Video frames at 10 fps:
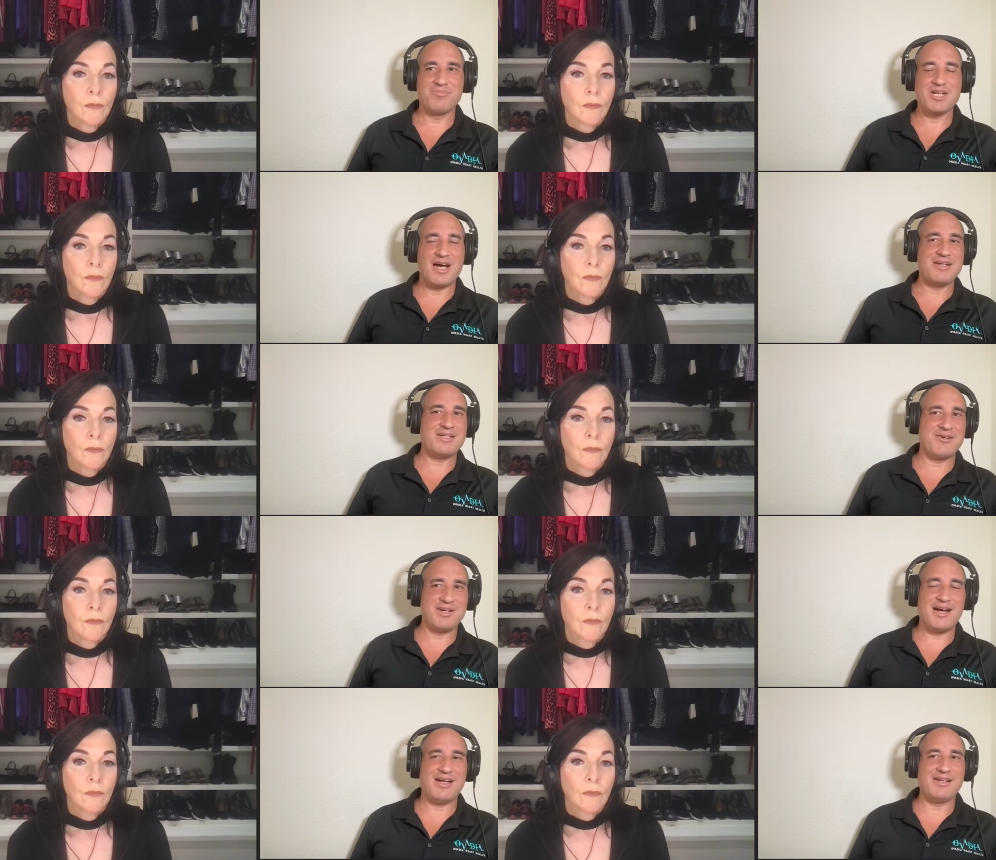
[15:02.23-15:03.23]

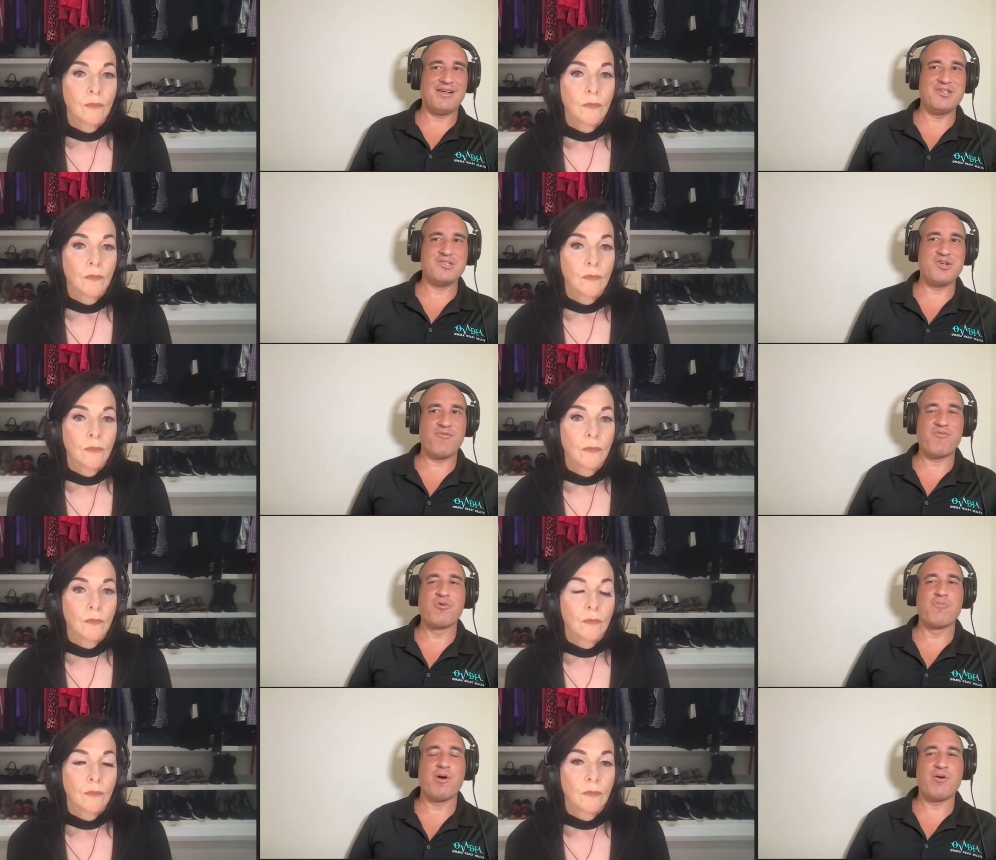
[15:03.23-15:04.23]
Speaker 1: dietary guidelines and the
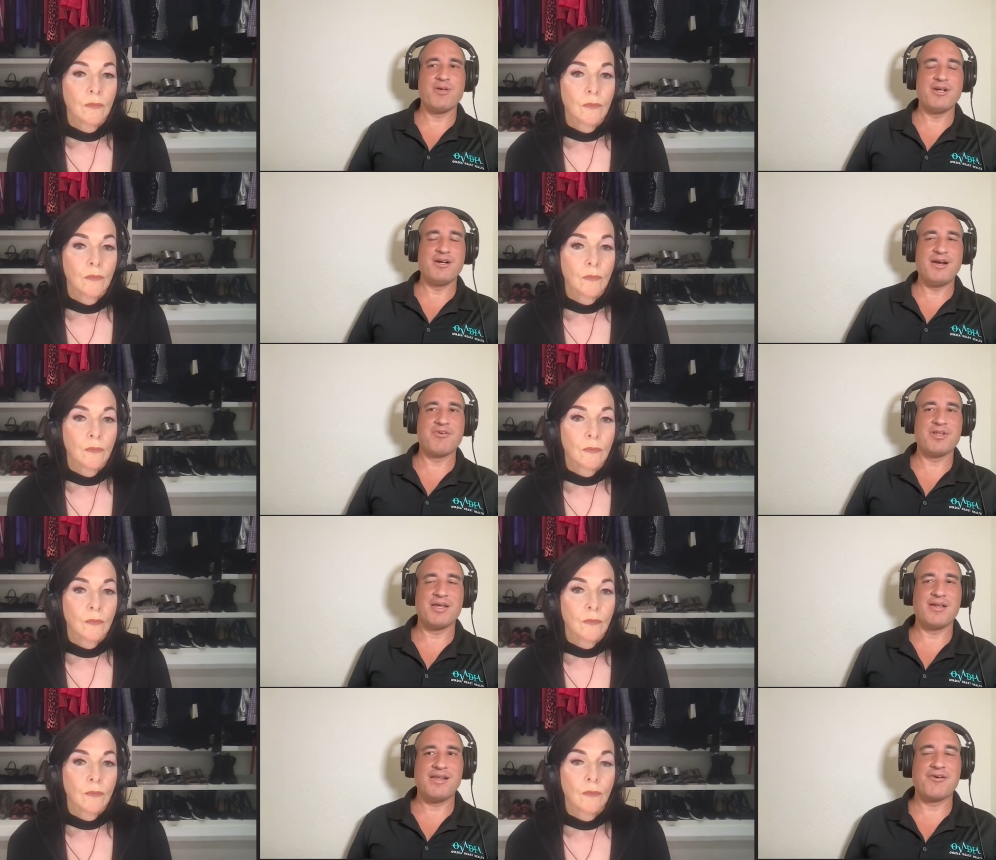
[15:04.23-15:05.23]
food pyramid and
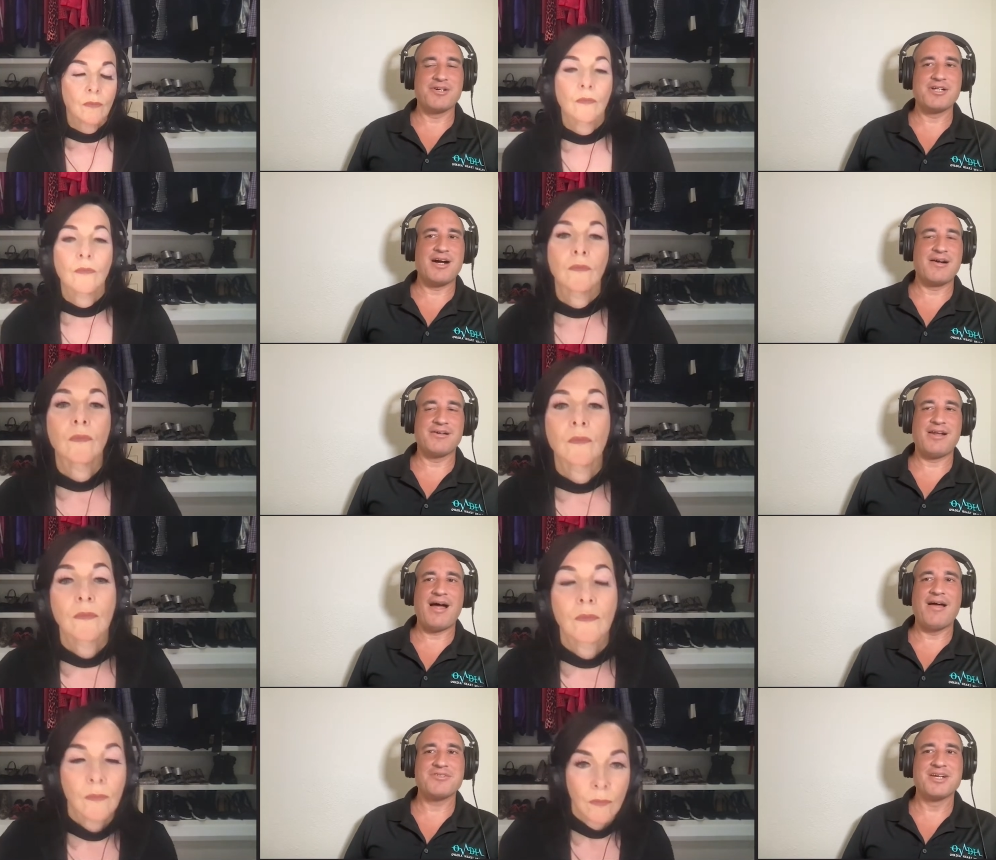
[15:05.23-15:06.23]
everything their entire
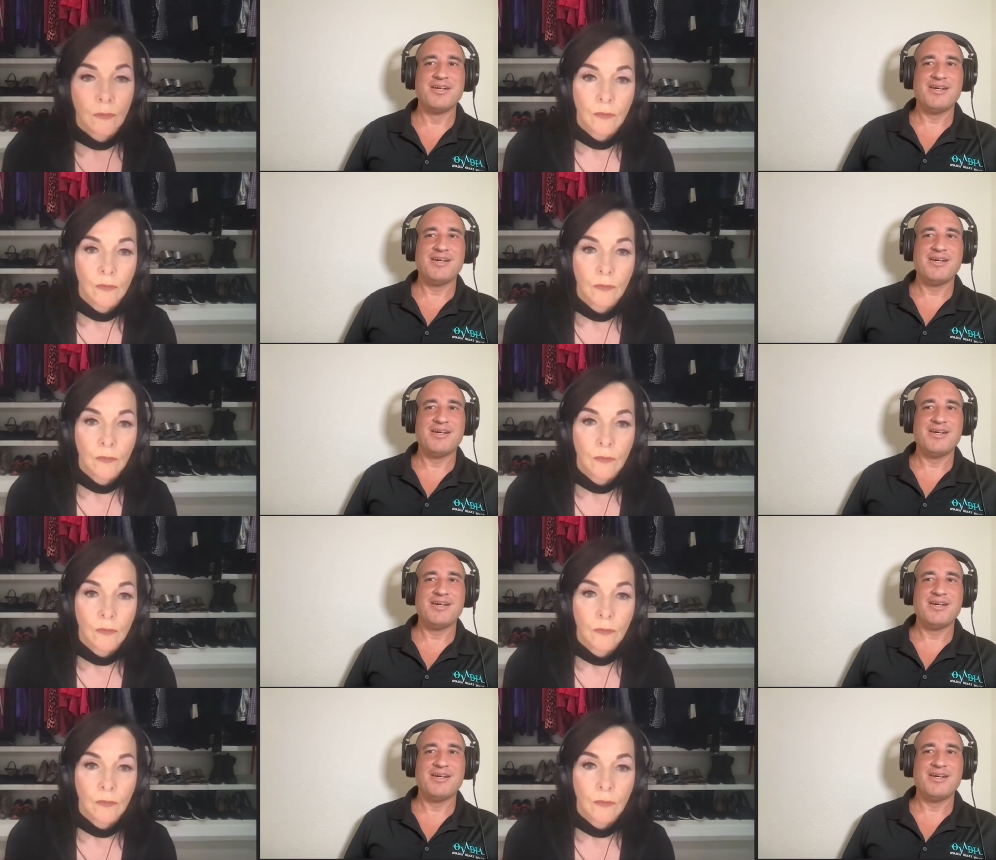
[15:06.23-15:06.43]
lives.